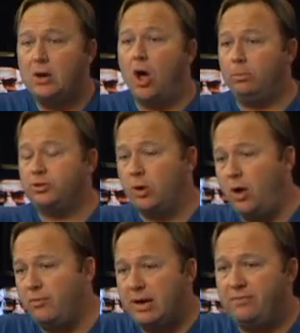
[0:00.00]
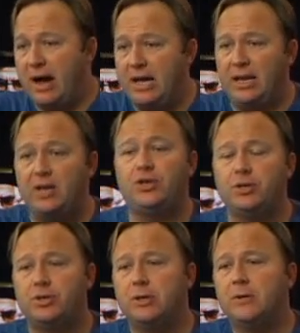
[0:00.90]
Almost all the big
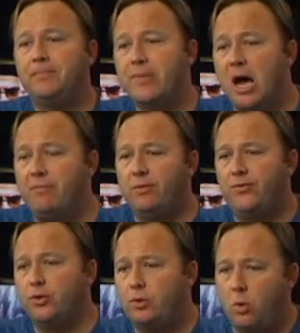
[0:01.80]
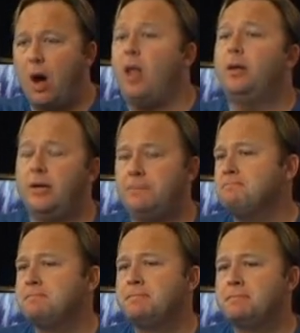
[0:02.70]
violations of the food quality
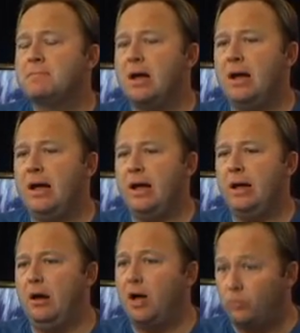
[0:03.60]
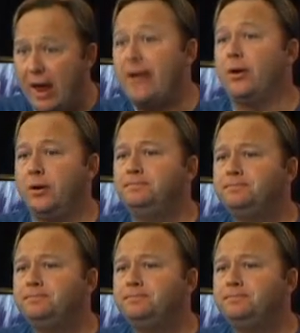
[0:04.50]
on record